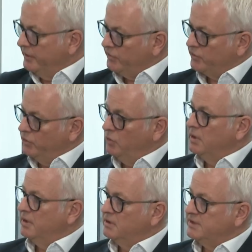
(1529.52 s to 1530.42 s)
it through
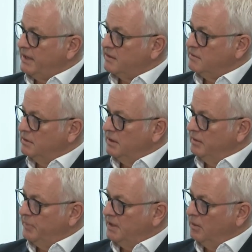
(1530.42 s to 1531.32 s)
tax
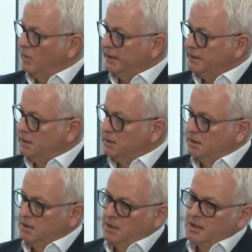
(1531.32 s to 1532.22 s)
and PAYE.
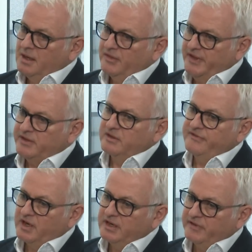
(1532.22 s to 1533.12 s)
This is
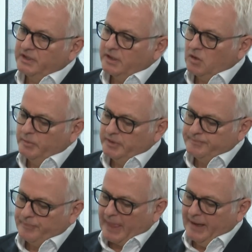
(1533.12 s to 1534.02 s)
very, very common.
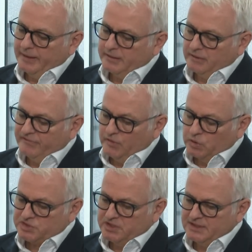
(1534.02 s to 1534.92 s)
And
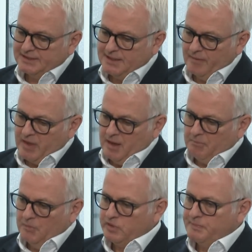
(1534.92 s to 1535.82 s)
unfortunately,
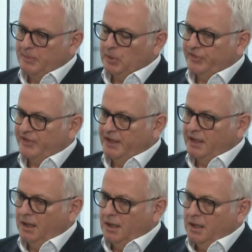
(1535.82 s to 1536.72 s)
most people
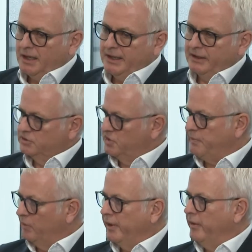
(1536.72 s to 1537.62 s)
think it'll just
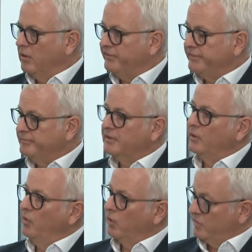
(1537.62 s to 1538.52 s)
be written off.
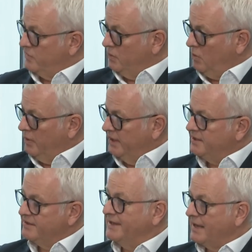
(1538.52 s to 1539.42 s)
Not so. It
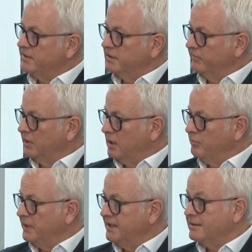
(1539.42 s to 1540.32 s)
is an asset of the
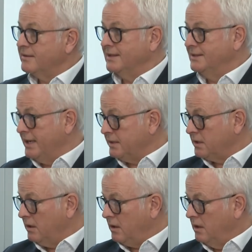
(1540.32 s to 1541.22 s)
company, it's a
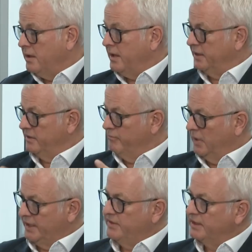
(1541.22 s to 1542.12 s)
debtor, it is
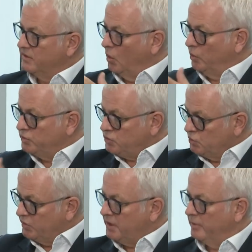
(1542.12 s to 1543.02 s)
money that is owed
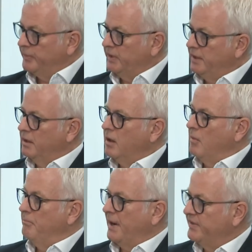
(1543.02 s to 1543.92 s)
to the company
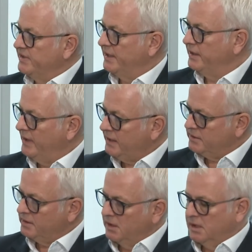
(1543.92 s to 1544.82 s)
by the
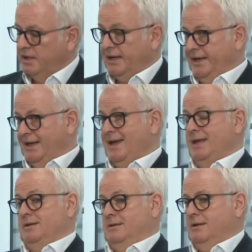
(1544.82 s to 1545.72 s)
director. And
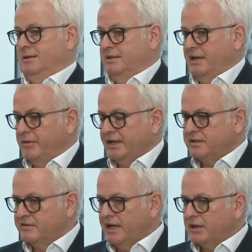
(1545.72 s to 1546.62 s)
again,
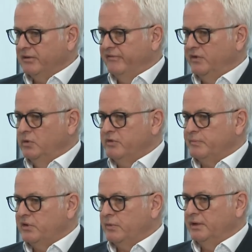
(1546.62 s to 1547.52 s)
directors get confused
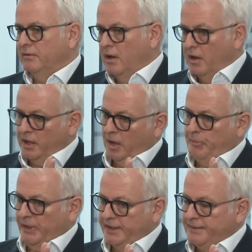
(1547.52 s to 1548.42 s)
between
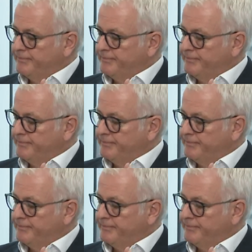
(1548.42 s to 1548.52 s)
company